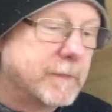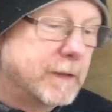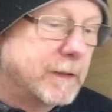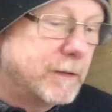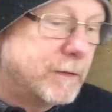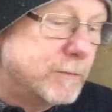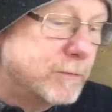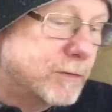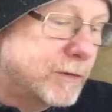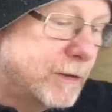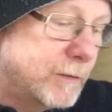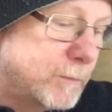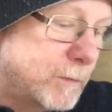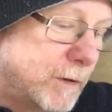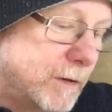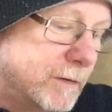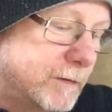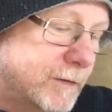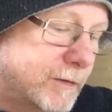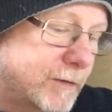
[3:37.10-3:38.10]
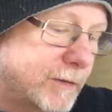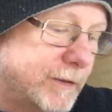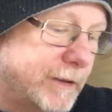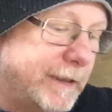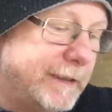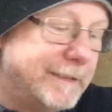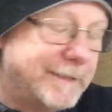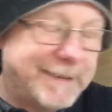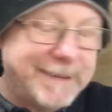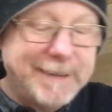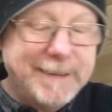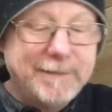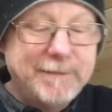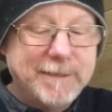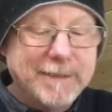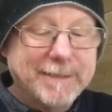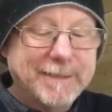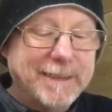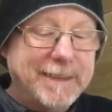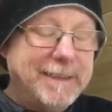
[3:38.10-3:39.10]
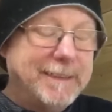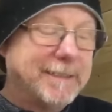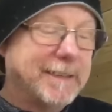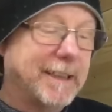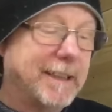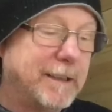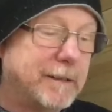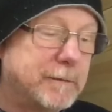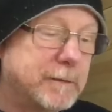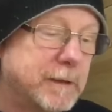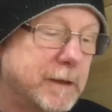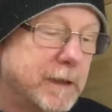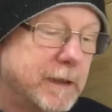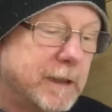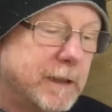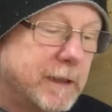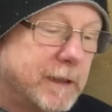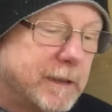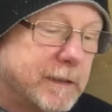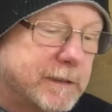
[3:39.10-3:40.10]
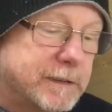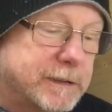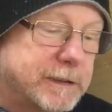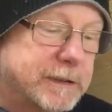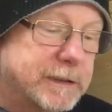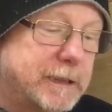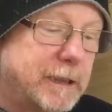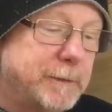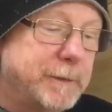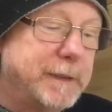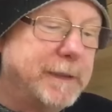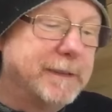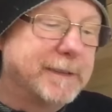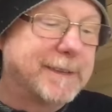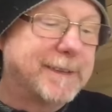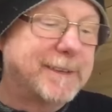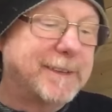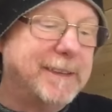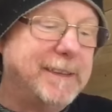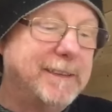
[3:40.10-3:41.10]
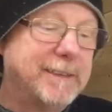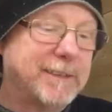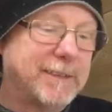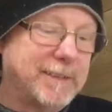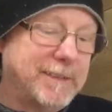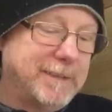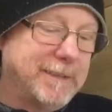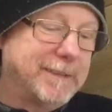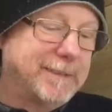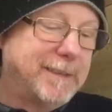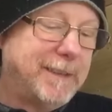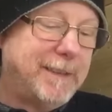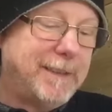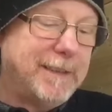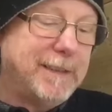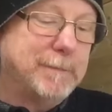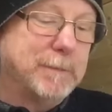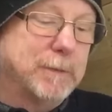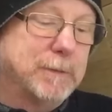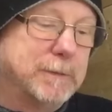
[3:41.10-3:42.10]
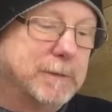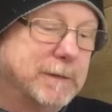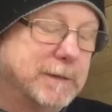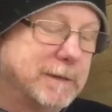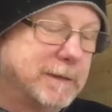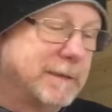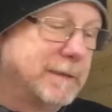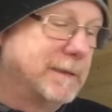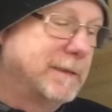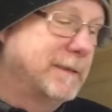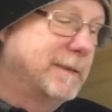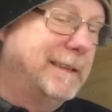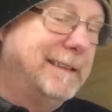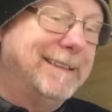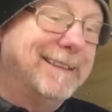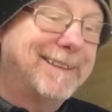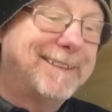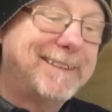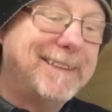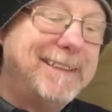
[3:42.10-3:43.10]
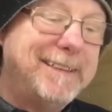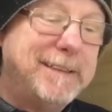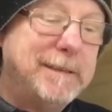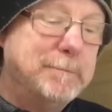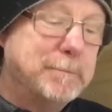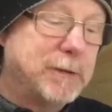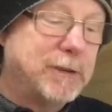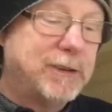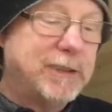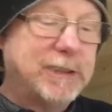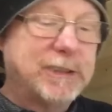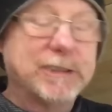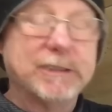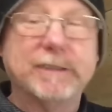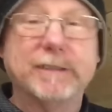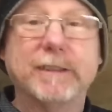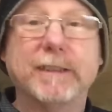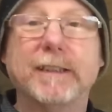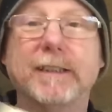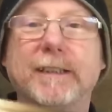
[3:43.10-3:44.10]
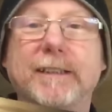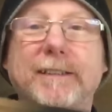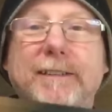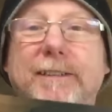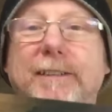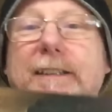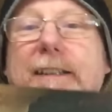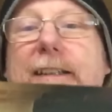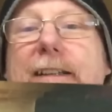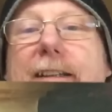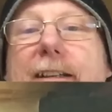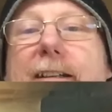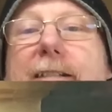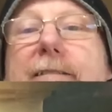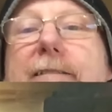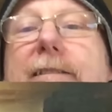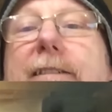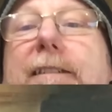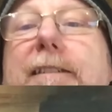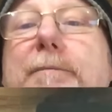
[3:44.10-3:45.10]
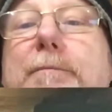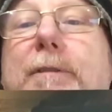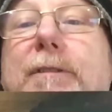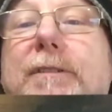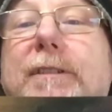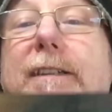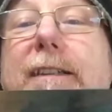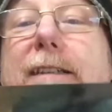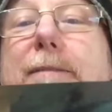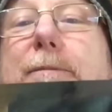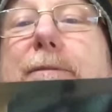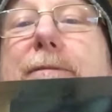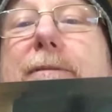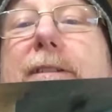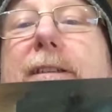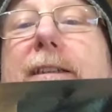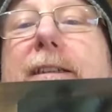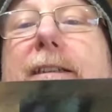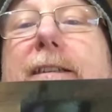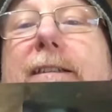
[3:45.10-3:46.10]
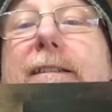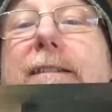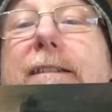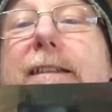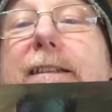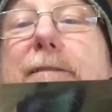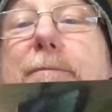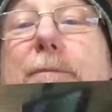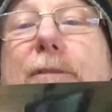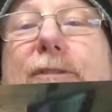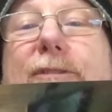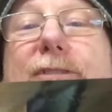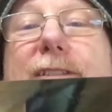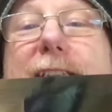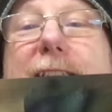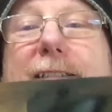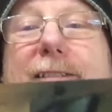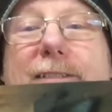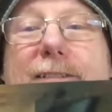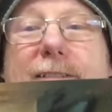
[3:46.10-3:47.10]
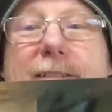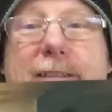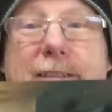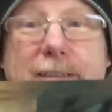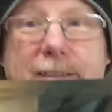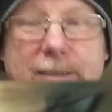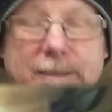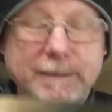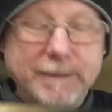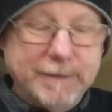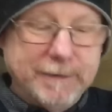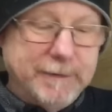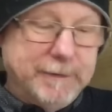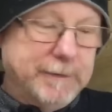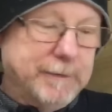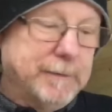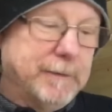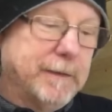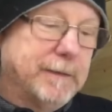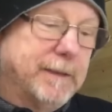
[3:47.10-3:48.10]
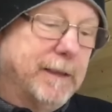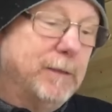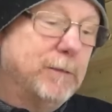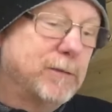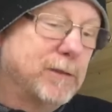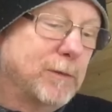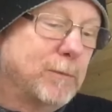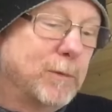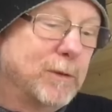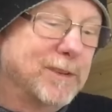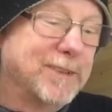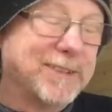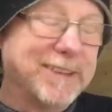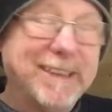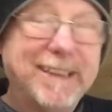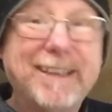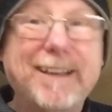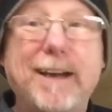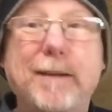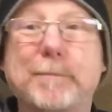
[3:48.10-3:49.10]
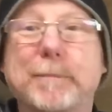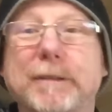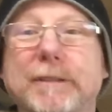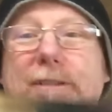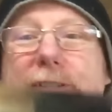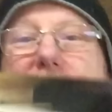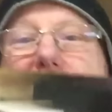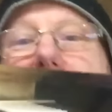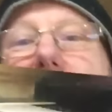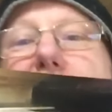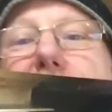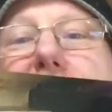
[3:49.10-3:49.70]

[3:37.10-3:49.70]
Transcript: It also wants interior detail showing the seats and a table in the seating position. So there you go, there's my table, there's my seats. They also want to see cupboards.